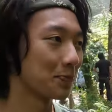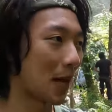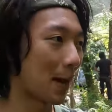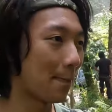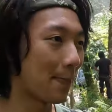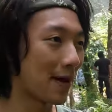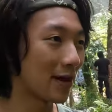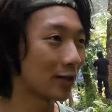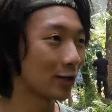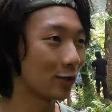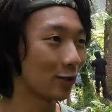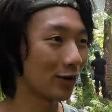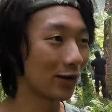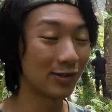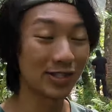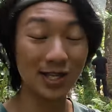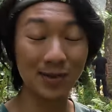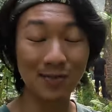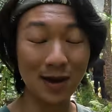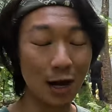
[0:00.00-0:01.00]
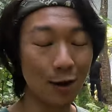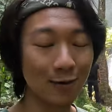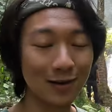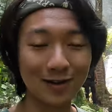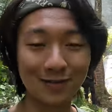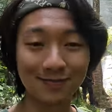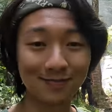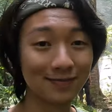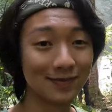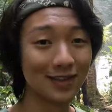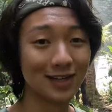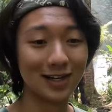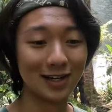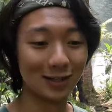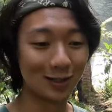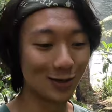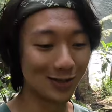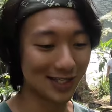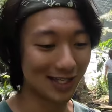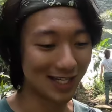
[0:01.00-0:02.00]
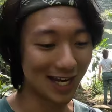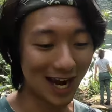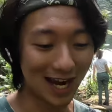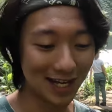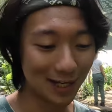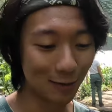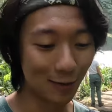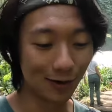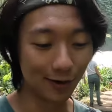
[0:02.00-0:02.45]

Compared to the one in Melbourne, Those are tiny